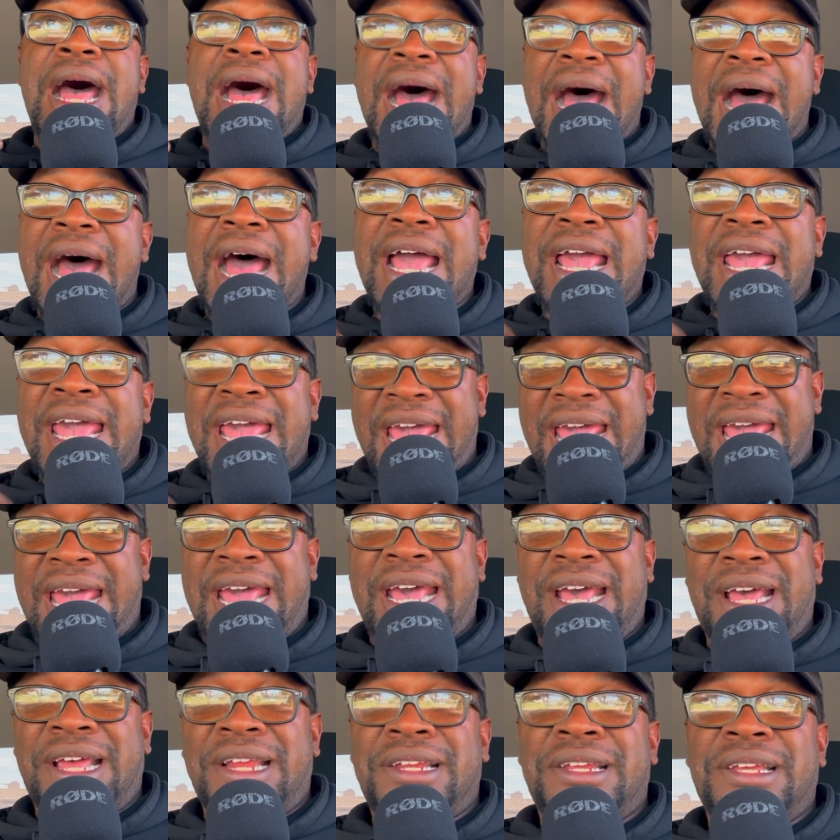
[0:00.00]
I
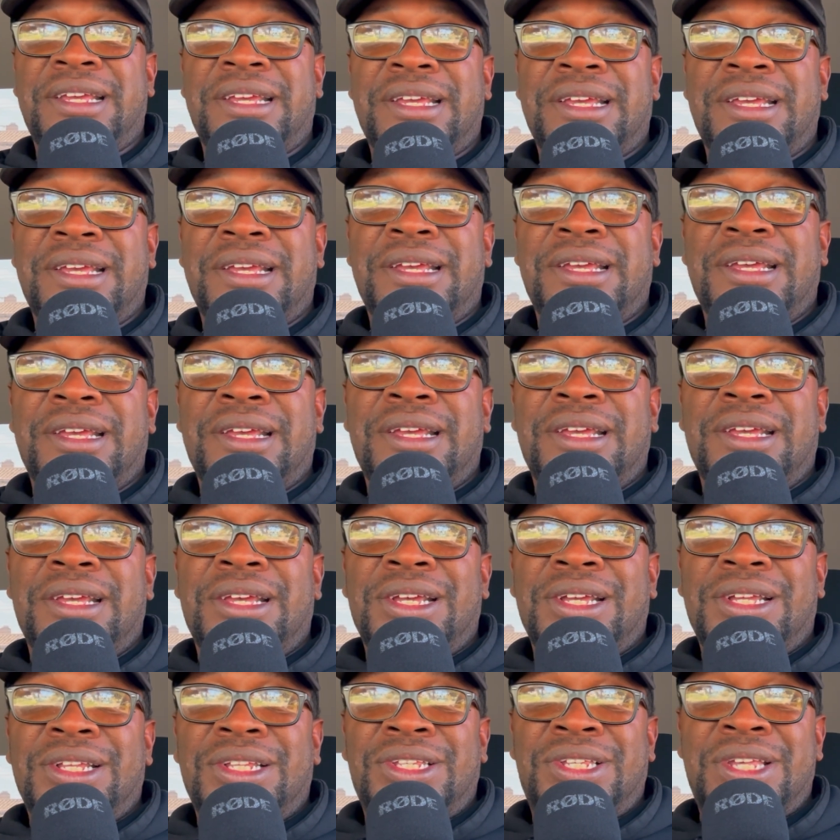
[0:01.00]
had
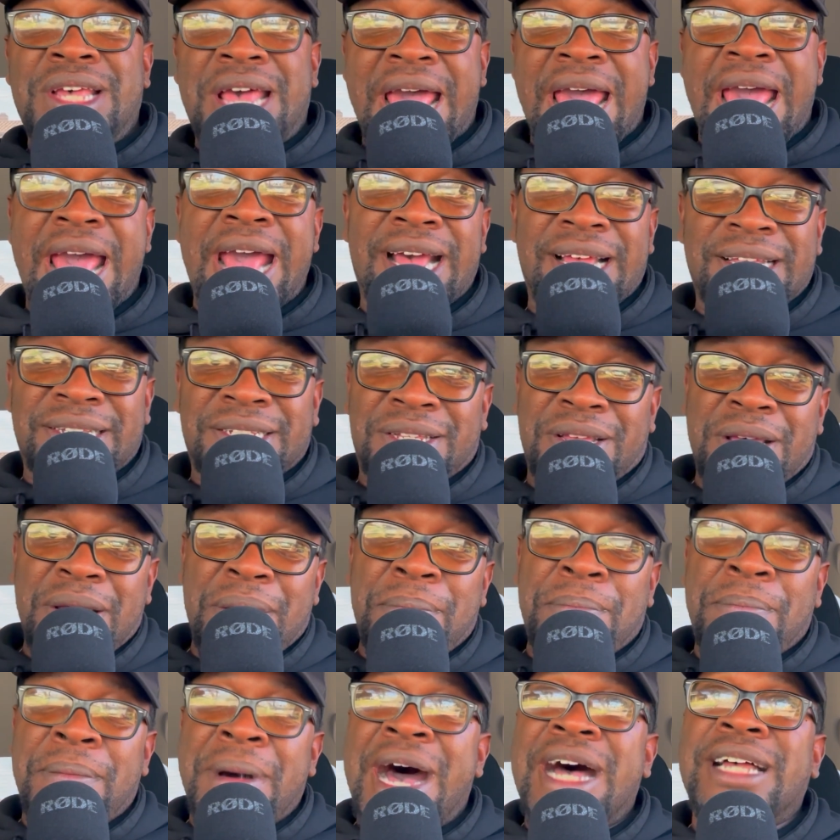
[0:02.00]
to ask
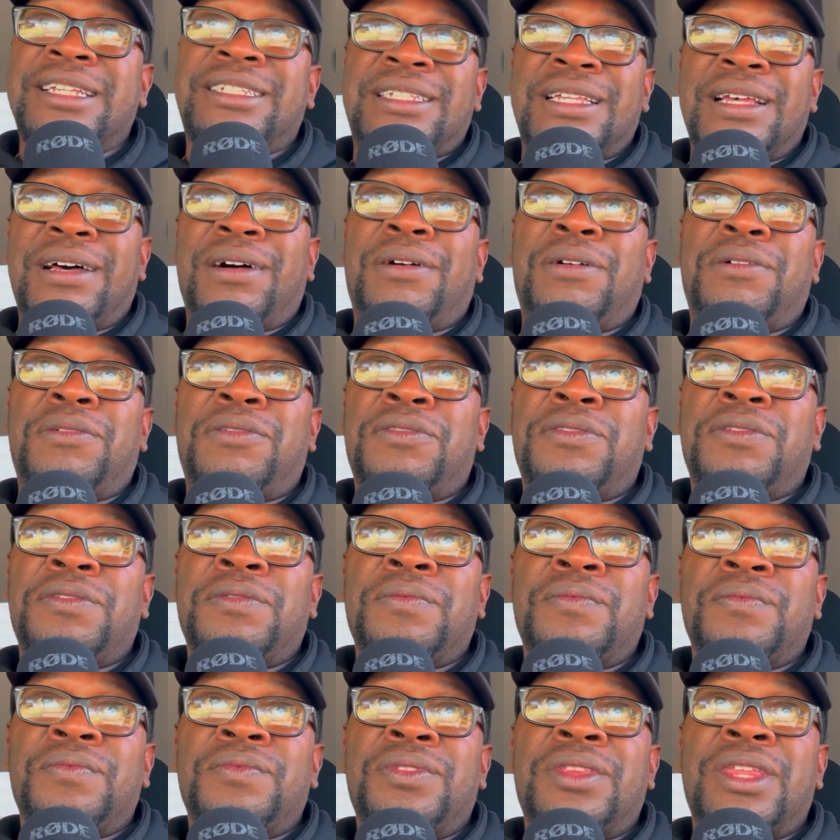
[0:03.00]
myself
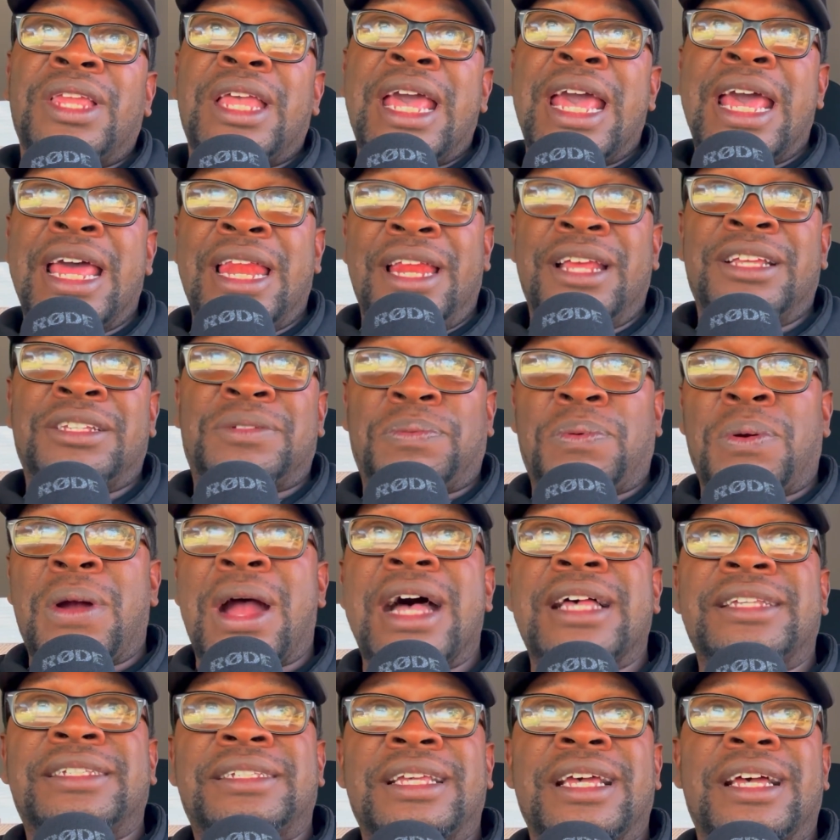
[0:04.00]
in this
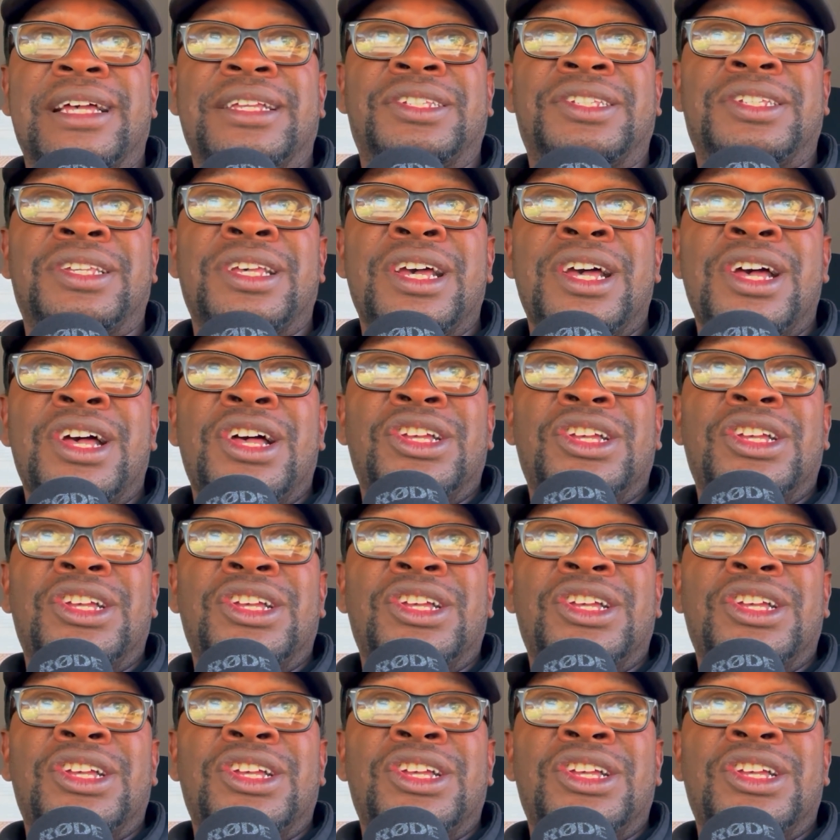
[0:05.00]
process.